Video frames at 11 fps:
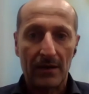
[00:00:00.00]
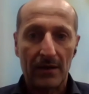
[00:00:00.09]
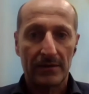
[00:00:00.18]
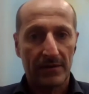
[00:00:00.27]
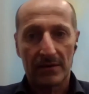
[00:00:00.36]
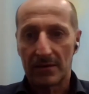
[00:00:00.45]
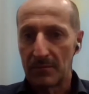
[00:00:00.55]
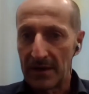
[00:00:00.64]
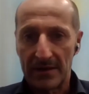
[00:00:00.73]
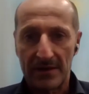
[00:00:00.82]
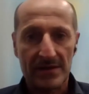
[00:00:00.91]
until the
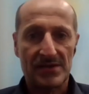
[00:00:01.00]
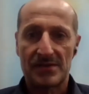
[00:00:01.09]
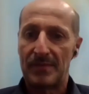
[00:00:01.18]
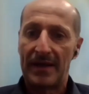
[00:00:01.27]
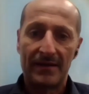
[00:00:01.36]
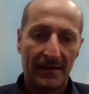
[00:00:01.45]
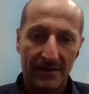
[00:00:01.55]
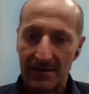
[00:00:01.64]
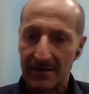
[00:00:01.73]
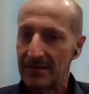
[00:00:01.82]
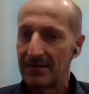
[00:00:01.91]
money is spent,
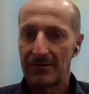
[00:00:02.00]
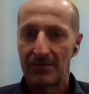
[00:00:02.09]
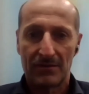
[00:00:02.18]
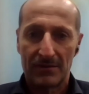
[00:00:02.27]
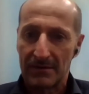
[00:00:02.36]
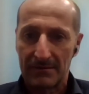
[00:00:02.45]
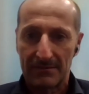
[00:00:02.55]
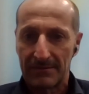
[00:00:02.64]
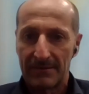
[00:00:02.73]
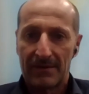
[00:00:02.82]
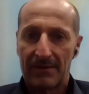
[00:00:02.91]
until all
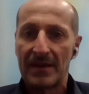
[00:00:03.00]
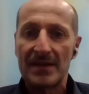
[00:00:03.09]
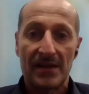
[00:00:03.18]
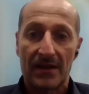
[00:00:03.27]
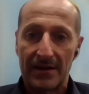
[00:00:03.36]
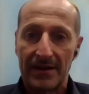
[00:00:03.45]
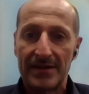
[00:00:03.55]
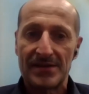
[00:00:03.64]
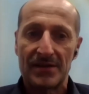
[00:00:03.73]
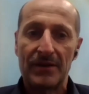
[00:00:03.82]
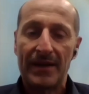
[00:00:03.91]
things are clear.
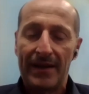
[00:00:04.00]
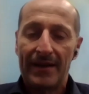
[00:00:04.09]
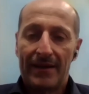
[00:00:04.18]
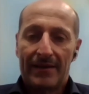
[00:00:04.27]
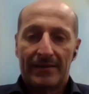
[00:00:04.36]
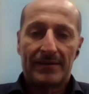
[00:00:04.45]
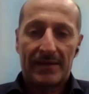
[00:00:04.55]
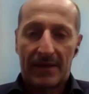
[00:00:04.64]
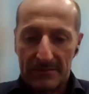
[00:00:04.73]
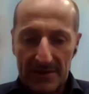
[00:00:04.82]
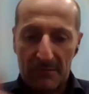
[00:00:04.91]
So
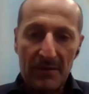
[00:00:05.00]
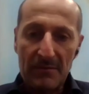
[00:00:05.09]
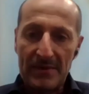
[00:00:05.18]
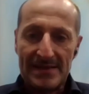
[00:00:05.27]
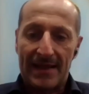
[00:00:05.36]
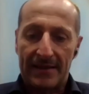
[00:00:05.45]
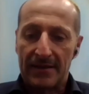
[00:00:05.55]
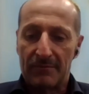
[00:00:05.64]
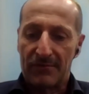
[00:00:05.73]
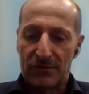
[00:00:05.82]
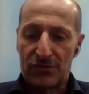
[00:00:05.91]
there will be a slight
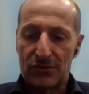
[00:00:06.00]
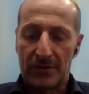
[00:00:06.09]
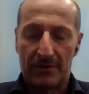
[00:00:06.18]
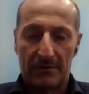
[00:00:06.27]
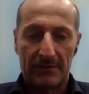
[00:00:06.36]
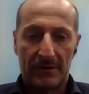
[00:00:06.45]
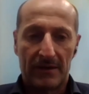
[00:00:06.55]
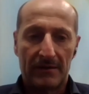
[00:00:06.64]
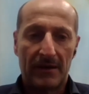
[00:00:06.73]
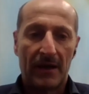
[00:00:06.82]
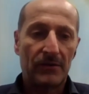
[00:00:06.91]
dip for sure,
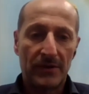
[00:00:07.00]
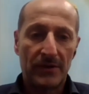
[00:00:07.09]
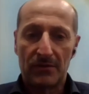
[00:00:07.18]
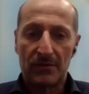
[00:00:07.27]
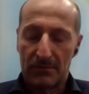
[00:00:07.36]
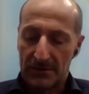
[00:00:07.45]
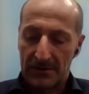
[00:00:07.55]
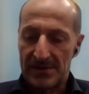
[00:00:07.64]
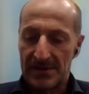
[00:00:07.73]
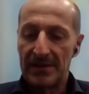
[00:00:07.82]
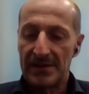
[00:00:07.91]
and I agree to what
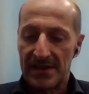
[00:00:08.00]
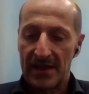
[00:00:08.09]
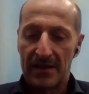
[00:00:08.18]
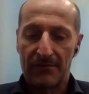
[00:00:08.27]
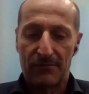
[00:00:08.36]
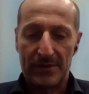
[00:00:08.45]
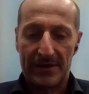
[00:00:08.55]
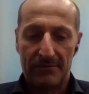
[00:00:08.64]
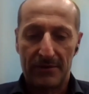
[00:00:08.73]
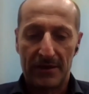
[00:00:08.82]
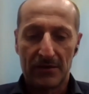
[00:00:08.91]
Dieter is saying. If
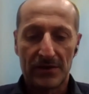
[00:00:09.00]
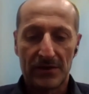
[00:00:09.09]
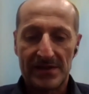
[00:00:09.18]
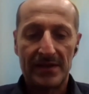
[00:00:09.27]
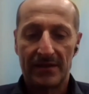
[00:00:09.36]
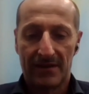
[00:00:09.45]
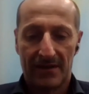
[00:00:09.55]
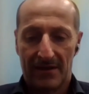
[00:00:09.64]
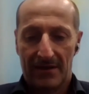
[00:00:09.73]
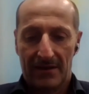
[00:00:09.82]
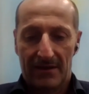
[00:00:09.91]
we're going to see
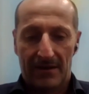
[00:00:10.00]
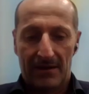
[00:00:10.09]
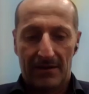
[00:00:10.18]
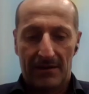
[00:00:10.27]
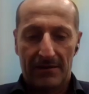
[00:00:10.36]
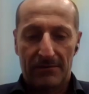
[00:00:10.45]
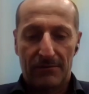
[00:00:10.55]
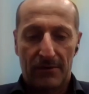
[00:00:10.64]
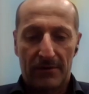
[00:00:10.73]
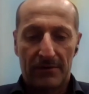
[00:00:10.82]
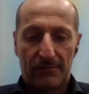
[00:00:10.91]

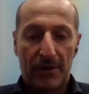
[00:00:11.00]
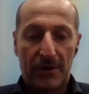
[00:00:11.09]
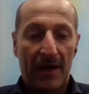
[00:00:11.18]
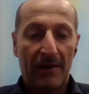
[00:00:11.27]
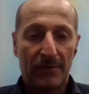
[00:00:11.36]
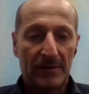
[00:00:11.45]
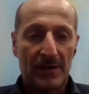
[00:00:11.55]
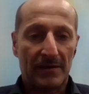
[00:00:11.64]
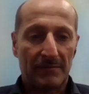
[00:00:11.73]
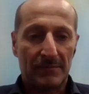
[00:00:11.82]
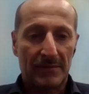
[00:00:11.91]
if we have
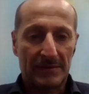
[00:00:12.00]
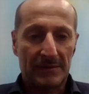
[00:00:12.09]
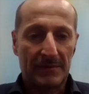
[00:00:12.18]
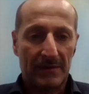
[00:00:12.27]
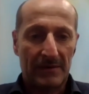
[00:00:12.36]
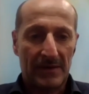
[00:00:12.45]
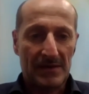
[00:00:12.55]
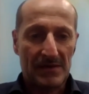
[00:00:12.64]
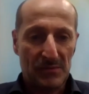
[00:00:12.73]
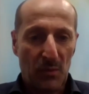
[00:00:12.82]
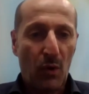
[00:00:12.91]
a
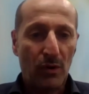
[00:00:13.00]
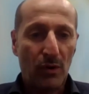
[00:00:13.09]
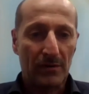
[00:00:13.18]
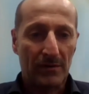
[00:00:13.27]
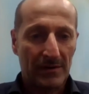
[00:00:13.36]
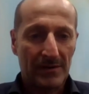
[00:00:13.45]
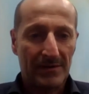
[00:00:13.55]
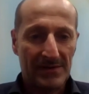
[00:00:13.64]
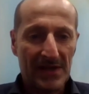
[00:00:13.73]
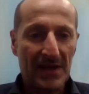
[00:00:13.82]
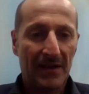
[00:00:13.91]
small
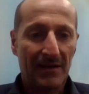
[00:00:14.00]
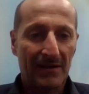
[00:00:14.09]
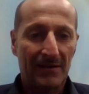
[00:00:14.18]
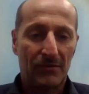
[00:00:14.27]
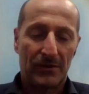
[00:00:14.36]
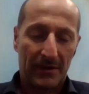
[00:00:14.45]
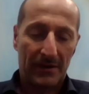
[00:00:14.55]
single, or